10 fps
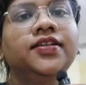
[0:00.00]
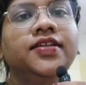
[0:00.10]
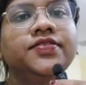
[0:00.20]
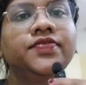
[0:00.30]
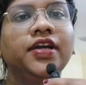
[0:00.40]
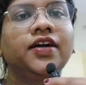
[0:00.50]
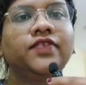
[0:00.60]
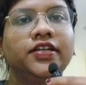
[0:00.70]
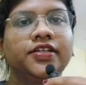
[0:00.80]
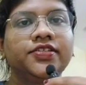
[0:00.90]
Now that we
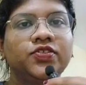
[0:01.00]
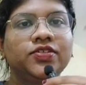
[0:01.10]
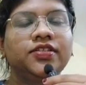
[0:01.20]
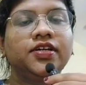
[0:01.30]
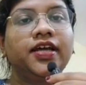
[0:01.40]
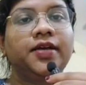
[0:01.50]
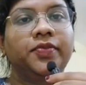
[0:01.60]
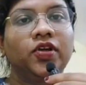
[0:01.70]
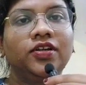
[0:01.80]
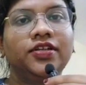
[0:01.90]
have understood the
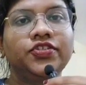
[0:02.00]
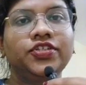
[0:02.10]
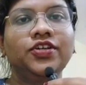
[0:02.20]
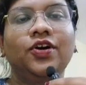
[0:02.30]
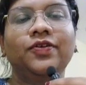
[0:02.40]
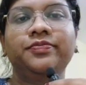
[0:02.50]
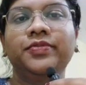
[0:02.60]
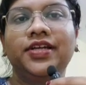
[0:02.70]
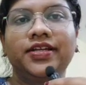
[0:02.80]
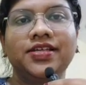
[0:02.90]
embryology of
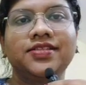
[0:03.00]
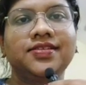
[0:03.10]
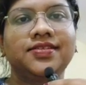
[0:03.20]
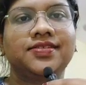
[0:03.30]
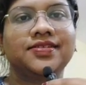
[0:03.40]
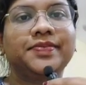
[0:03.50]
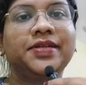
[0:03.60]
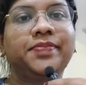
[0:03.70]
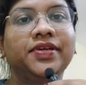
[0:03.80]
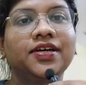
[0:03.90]
Mullerian system,
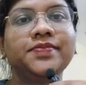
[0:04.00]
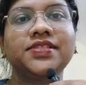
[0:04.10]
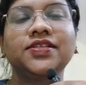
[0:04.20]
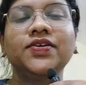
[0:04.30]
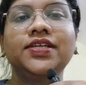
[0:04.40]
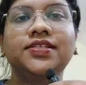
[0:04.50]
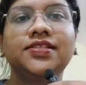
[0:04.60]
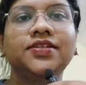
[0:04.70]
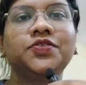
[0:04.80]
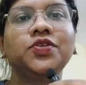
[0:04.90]
it becomes now
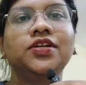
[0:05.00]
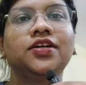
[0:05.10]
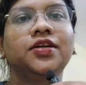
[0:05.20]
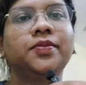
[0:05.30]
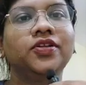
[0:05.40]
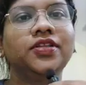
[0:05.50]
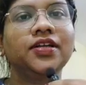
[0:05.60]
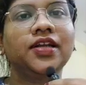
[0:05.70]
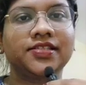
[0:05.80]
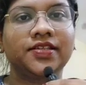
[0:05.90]
easier to learn about
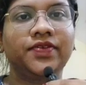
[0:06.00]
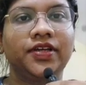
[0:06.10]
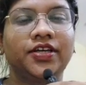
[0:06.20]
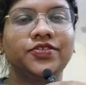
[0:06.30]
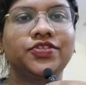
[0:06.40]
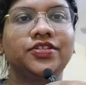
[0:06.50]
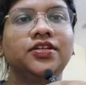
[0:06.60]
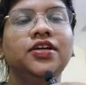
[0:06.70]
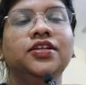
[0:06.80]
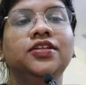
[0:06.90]
the
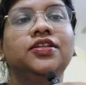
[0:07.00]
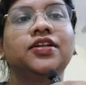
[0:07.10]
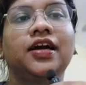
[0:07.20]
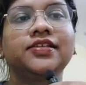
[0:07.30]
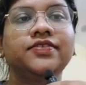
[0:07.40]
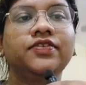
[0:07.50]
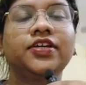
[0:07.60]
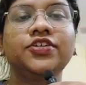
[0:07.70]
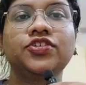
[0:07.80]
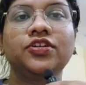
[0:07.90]
classification. Now, the
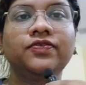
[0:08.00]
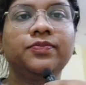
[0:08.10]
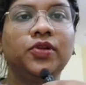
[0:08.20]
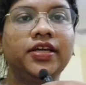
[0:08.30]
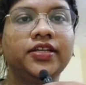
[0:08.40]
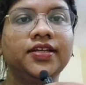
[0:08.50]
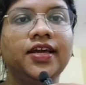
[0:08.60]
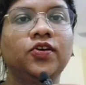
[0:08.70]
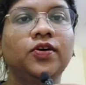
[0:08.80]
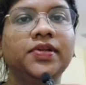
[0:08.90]
classification of
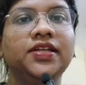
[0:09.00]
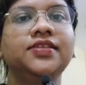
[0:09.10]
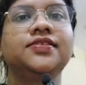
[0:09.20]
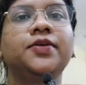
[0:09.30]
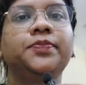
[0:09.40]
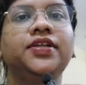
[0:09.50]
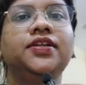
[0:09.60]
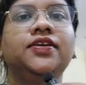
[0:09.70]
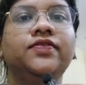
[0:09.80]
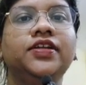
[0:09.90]
Mullerian anomalies have
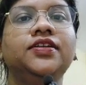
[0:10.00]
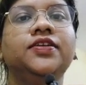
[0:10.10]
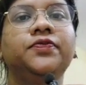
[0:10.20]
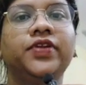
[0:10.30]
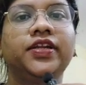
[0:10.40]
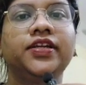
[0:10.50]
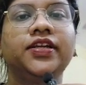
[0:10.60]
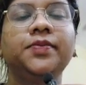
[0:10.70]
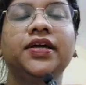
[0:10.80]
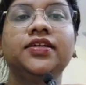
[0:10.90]
been given
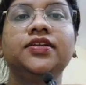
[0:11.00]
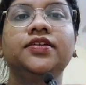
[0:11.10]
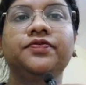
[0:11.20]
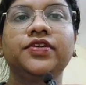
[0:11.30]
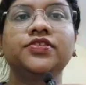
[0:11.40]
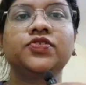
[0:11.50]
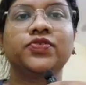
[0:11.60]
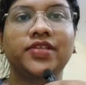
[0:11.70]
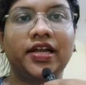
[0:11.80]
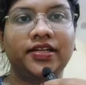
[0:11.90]
differently by the different
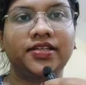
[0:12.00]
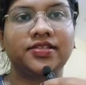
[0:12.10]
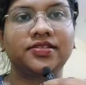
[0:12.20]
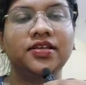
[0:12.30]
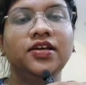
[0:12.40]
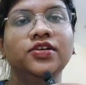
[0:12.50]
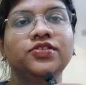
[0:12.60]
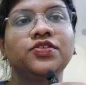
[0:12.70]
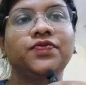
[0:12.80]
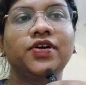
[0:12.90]
societies.
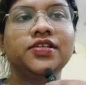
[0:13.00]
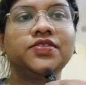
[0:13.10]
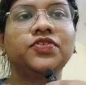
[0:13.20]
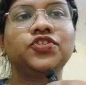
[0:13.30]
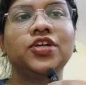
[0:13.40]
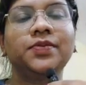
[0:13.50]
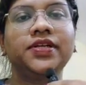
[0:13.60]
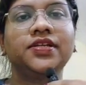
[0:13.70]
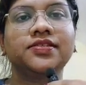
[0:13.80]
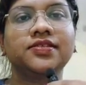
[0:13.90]
So first we shall
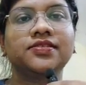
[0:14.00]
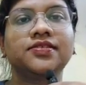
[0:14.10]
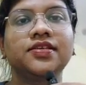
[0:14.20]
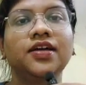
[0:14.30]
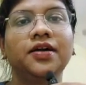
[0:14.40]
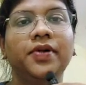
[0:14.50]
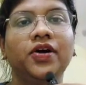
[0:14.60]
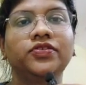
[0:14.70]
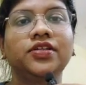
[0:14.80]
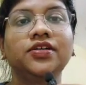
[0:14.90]
be discussing
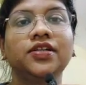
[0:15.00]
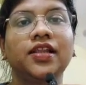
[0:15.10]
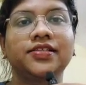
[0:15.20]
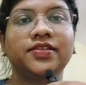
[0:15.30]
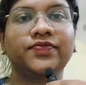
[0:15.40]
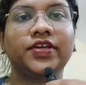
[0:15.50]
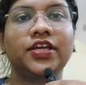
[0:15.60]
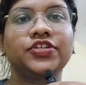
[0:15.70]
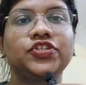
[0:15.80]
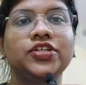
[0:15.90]
about the
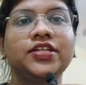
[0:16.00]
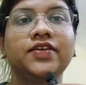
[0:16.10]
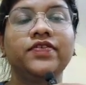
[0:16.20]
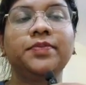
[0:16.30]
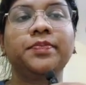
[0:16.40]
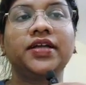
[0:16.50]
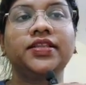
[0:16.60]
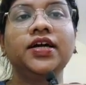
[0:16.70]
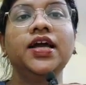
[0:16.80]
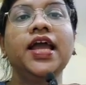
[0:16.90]
classification given by
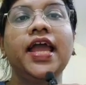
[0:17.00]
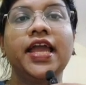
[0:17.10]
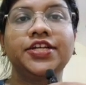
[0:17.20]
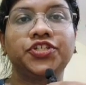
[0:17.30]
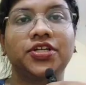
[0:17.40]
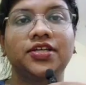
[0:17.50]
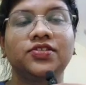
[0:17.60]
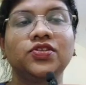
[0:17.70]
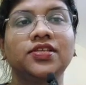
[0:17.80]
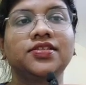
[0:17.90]
the
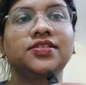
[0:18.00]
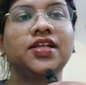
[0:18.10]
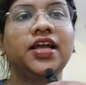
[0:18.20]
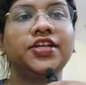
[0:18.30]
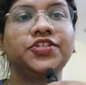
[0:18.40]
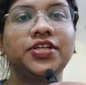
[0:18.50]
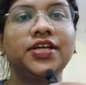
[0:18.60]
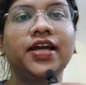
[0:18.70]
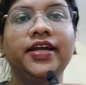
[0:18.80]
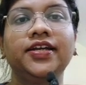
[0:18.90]
ESHRE. So this is the
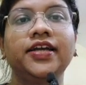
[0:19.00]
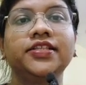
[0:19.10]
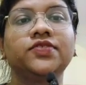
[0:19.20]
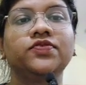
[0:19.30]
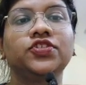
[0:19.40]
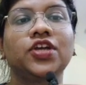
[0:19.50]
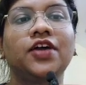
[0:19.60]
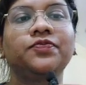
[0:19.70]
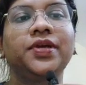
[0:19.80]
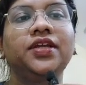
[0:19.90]
ESHRE guidelines which
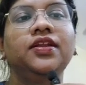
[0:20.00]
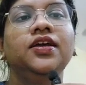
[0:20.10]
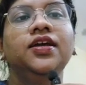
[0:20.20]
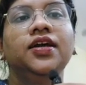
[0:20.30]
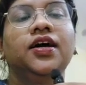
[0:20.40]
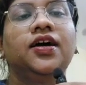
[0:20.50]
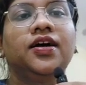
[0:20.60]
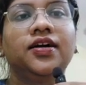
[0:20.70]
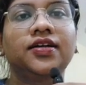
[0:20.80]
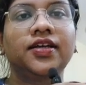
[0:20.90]
have been
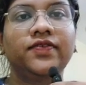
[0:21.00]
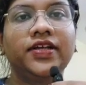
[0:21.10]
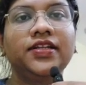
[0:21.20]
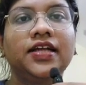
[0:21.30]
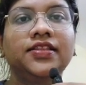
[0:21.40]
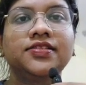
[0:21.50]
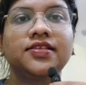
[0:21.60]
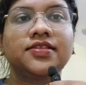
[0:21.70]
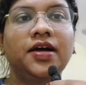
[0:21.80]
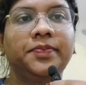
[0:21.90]
given, and
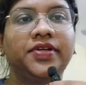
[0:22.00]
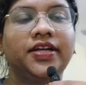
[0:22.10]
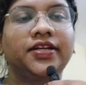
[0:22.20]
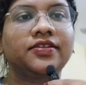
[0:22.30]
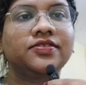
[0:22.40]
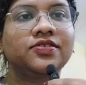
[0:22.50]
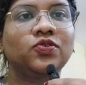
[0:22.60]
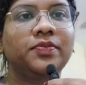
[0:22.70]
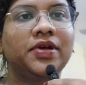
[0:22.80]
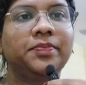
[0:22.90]
this is an update.
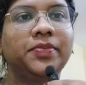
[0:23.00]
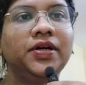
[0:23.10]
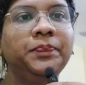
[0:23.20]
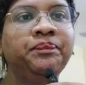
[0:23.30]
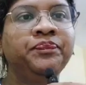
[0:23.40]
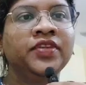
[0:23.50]
So remember,